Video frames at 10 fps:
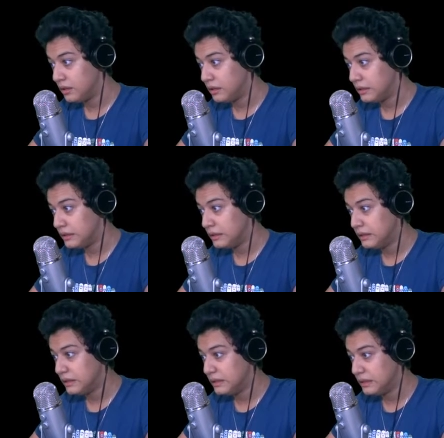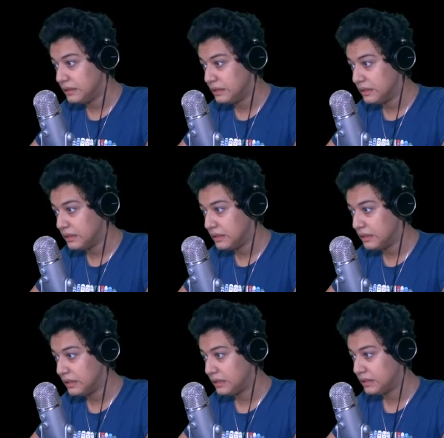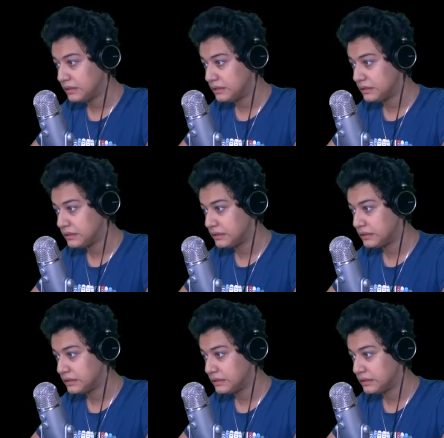[no speech]